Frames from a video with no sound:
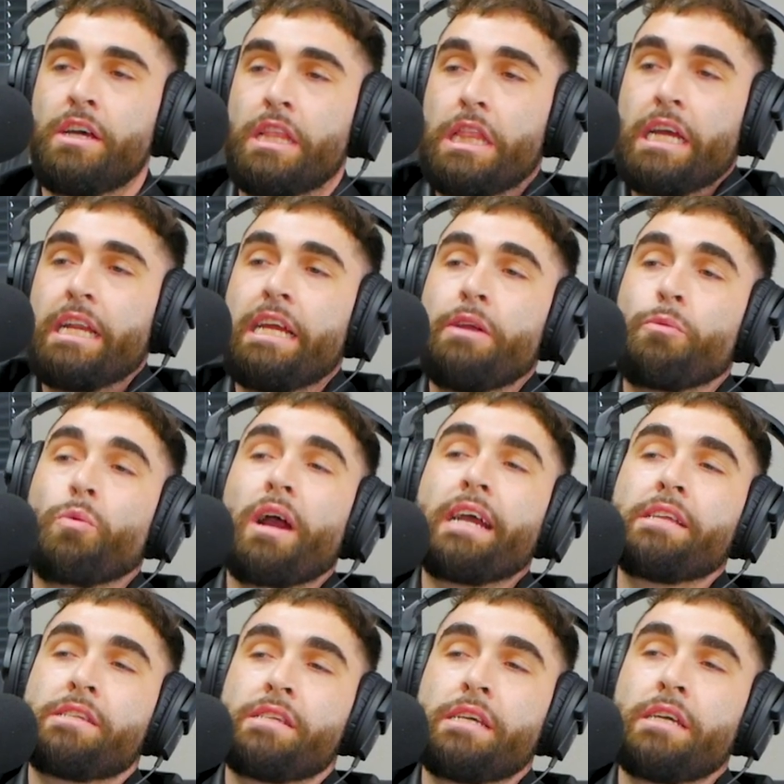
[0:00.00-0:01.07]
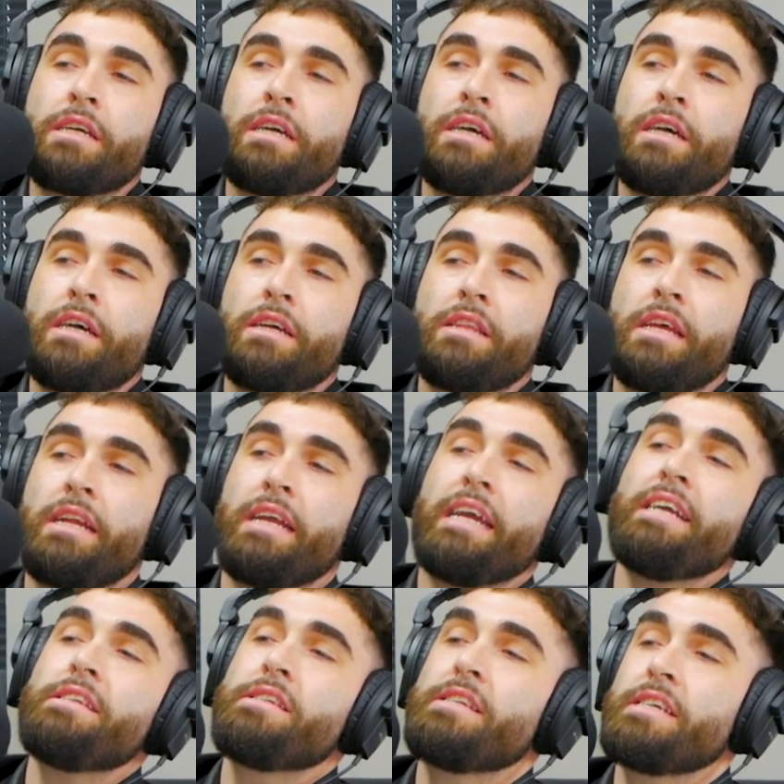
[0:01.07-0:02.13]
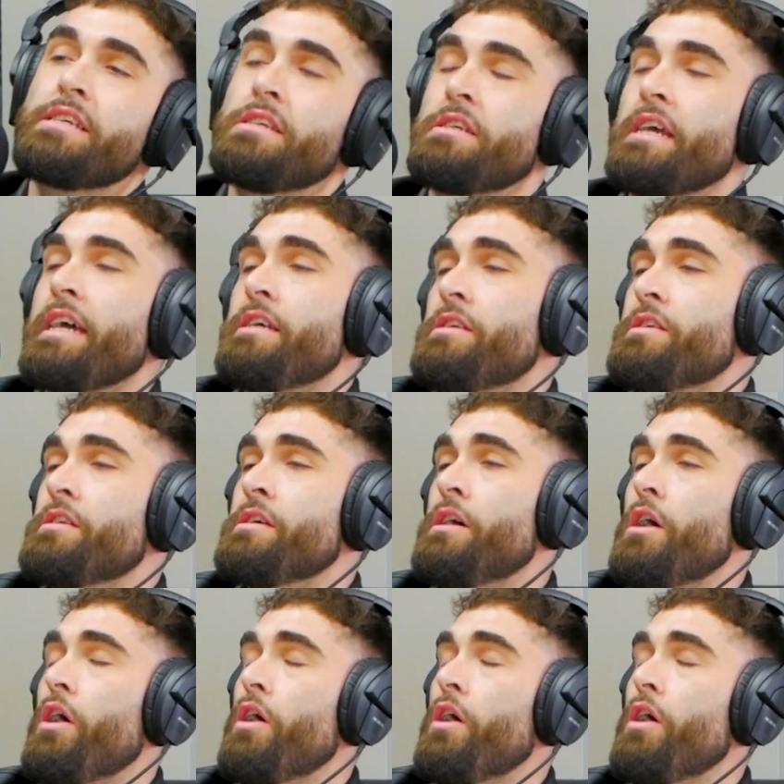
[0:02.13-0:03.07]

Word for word: then he writes it then its success